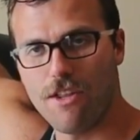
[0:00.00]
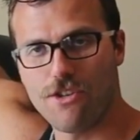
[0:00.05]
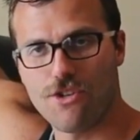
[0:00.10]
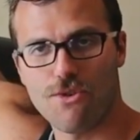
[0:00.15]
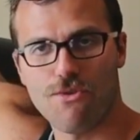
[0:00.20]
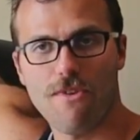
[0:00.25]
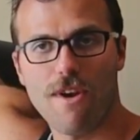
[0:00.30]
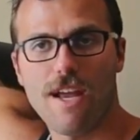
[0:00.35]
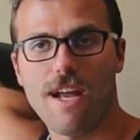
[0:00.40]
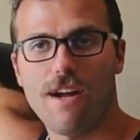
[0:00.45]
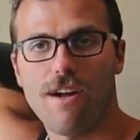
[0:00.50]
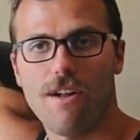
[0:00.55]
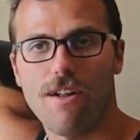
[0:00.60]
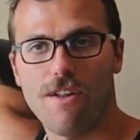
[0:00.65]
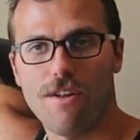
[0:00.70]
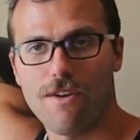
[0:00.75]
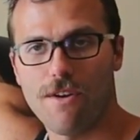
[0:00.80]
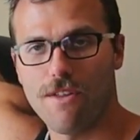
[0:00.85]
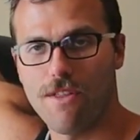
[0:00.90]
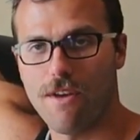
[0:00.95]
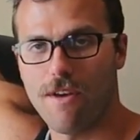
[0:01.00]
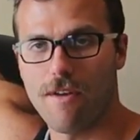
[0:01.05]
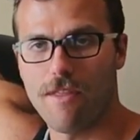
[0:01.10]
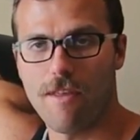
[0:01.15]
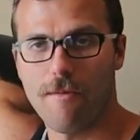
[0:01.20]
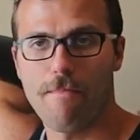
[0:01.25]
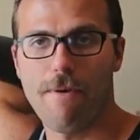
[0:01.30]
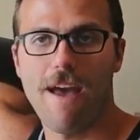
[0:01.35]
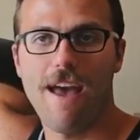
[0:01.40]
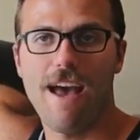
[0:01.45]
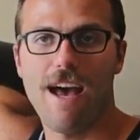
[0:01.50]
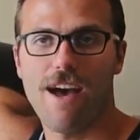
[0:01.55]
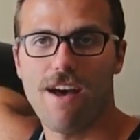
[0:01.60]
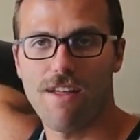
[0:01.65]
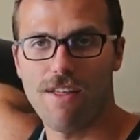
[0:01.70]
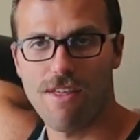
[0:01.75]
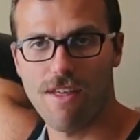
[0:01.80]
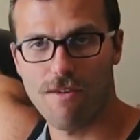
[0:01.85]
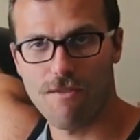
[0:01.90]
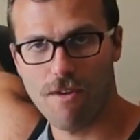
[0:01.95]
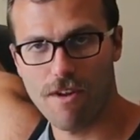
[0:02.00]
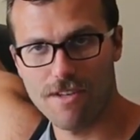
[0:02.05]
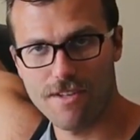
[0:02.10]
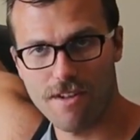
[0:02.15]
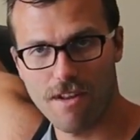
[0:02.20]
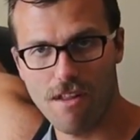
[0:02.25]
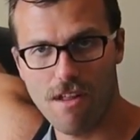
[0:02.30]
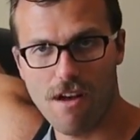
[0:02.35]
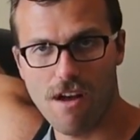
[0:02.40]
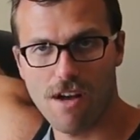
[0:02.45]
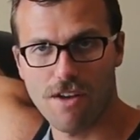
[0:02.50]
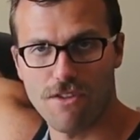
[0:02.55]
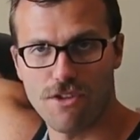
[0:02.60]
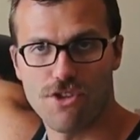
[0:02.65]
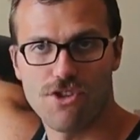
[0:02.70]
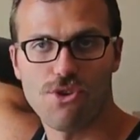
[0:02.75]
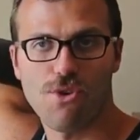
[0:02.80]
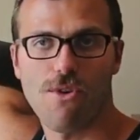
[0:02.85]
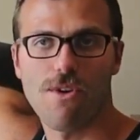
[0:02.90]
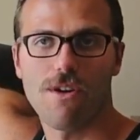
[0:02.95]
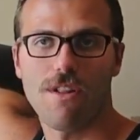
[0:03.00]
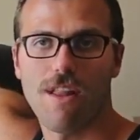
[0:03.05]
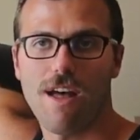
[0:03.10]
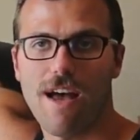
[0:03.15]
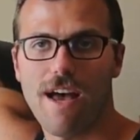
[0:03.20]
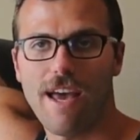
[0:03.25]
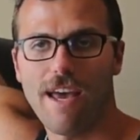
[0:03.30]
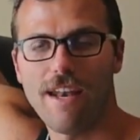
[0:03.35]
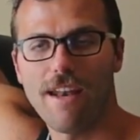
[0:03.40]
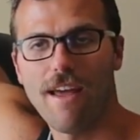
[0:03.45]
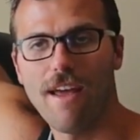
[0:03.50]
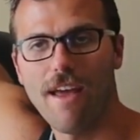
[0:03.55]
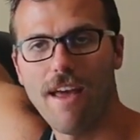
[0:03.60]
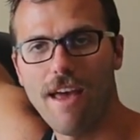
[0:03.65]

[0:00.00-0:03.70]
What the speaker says: trail, or the path that runs along the shoreline,